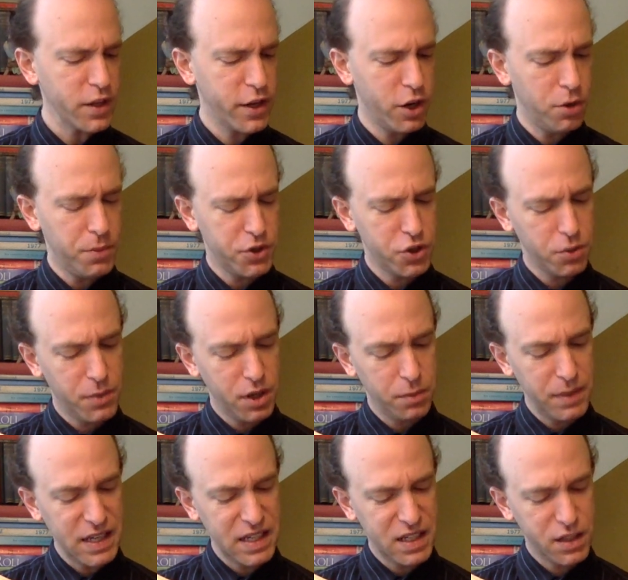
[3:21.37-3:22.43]
Here Mr. Mill
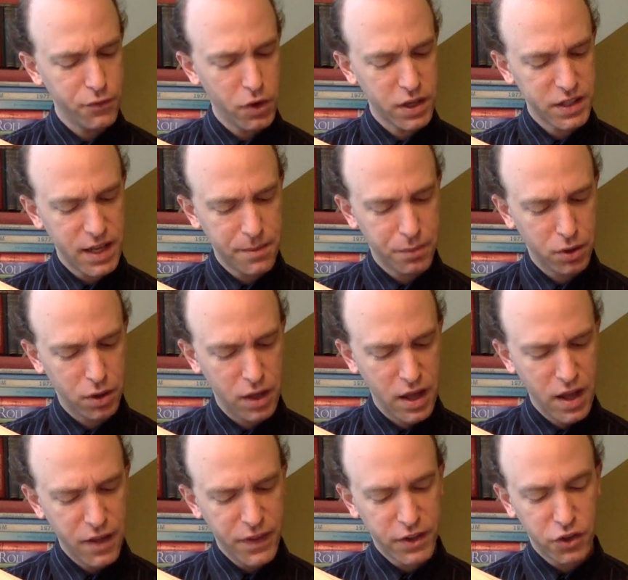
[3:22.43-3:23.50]
means, for example,
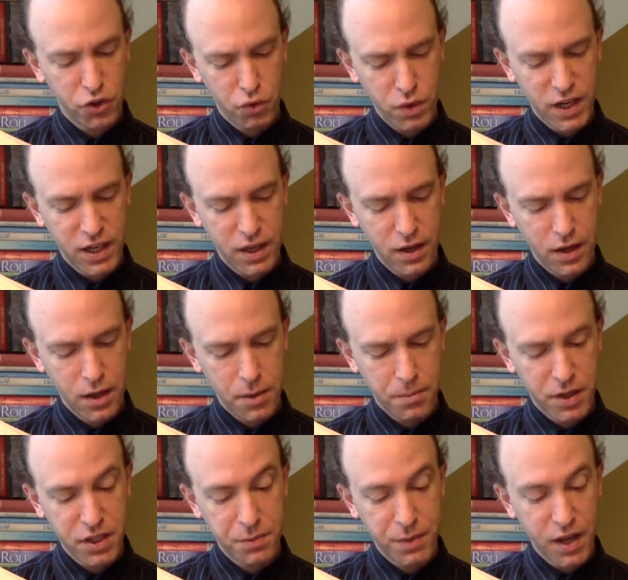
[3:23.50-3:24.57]
that a tree
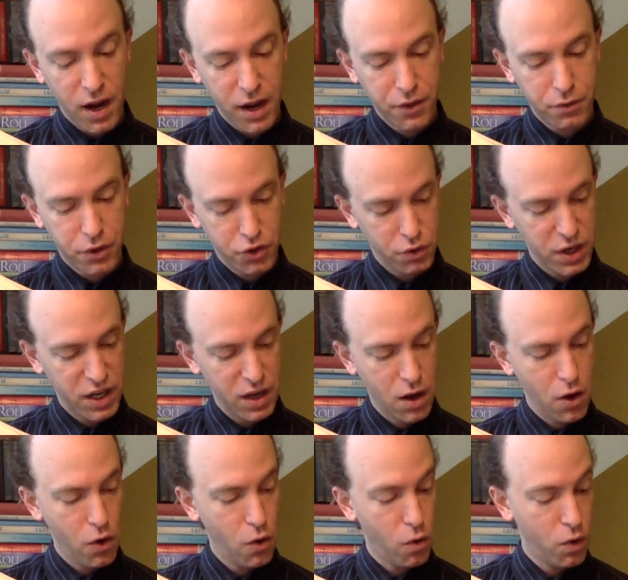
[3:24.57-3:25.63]
must be either a tree
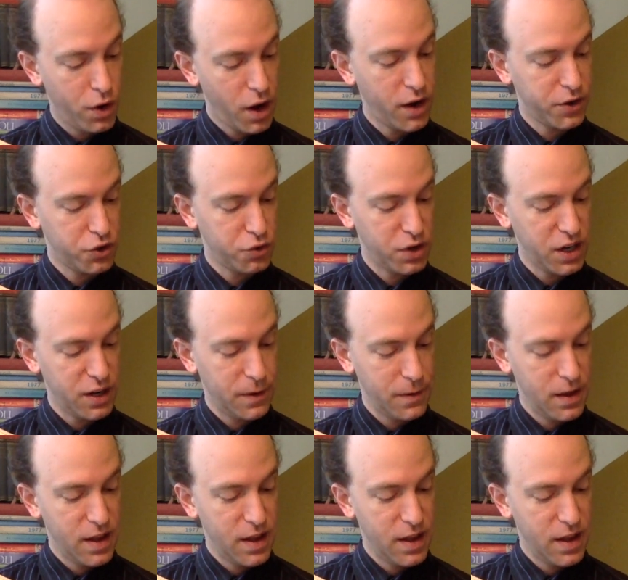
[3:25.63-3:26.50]
or not a tree,